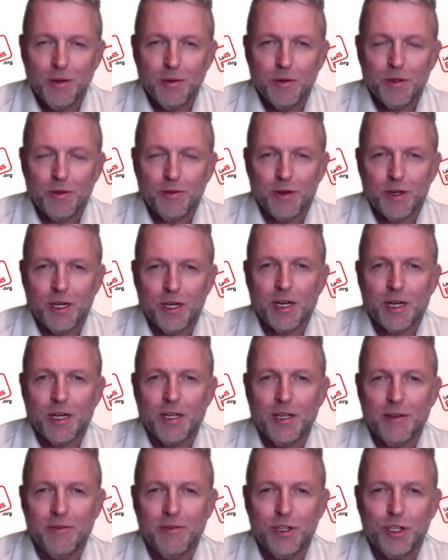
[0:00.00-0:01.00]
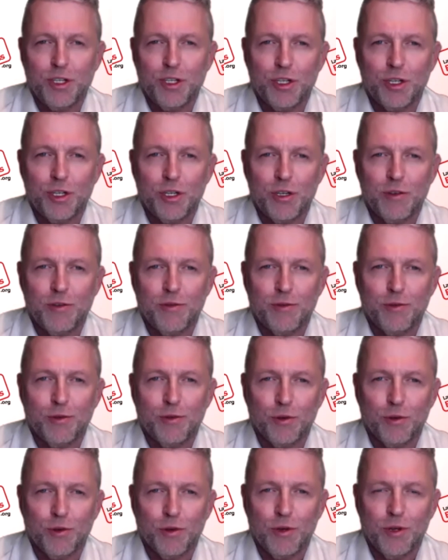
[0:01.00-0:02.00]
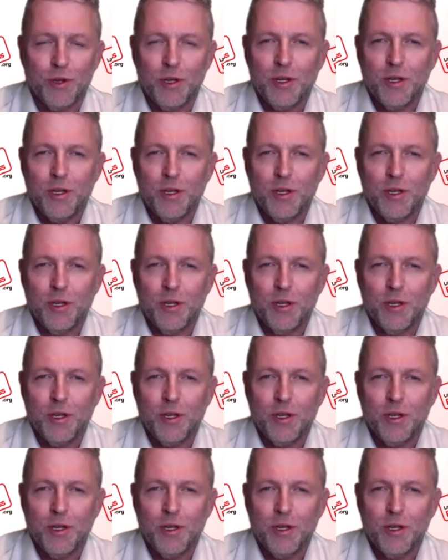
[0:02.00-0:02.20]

with a very clear vision for